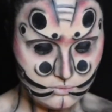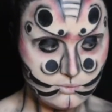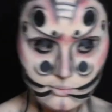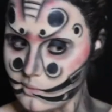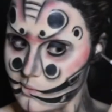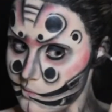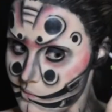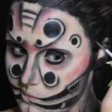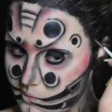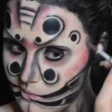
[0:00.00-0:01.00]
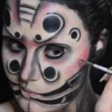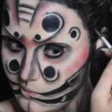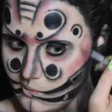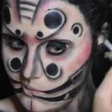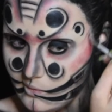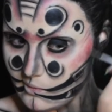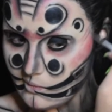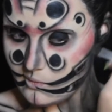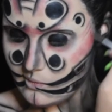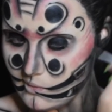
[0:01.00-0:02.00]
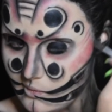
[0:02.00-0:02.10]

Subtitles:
And then just doing like little strokes